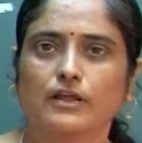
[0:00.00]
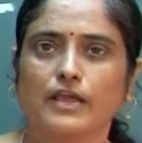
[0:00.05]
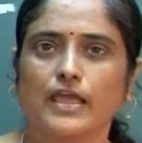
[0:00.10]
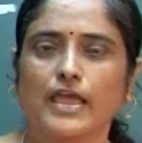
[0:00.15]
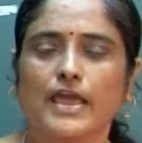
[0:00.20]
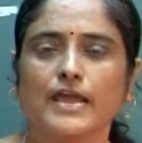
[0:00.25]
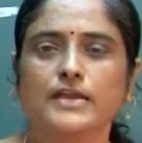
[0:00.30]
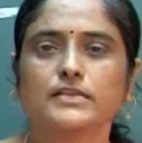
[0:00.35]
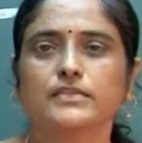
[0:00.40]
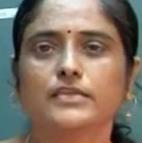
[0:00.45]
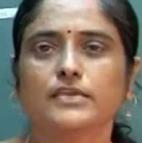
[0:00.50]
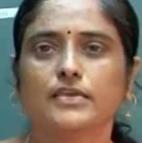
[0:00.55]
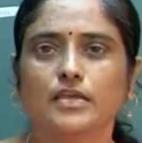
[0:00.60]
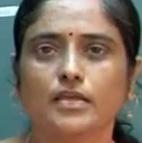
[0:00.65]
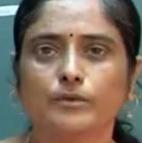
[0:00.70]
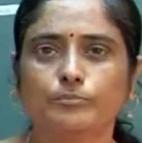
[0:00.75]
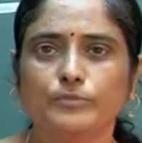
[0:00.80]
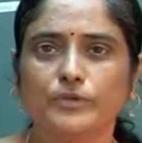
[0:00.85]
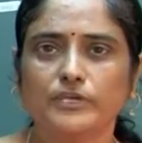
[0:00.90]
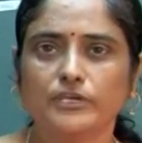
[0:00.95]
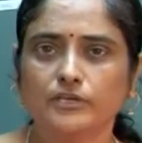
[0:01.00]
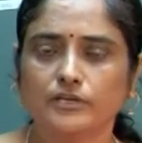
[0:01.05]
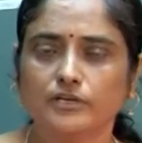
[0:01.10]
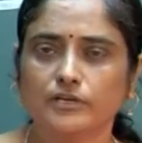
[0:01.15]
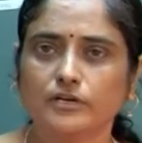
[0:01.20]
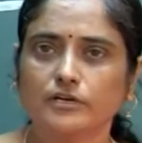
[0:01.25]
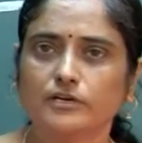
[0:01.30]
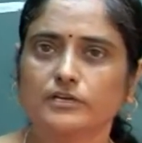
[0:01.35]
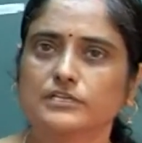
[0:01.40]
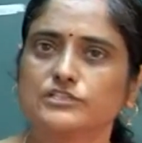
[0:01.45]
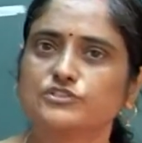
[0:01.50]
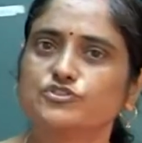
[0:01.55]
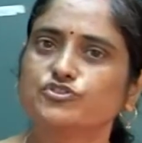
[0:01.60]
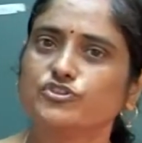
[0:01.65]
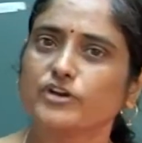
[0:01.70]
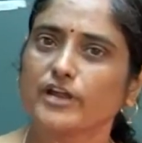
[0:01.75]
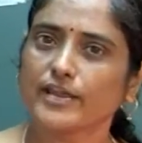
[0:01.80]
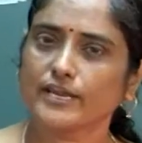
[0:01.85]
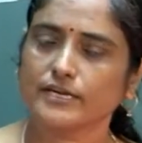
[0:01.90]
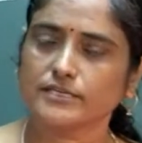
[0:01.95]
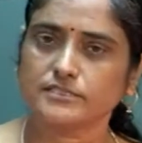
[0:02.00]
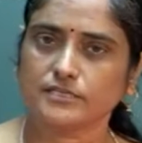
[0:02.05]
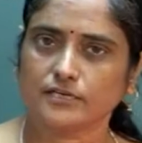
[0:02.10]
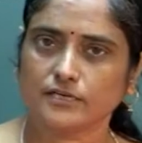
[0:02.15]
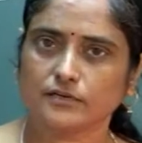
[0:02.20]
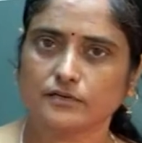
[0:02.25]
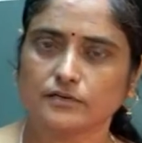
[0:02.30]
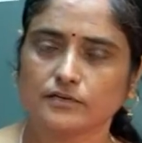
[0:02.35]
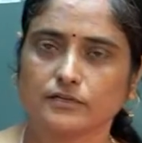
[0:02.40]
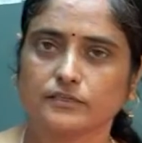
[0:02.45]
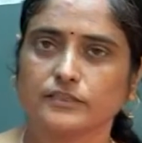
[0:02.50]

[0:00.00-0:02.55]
and they appear striated.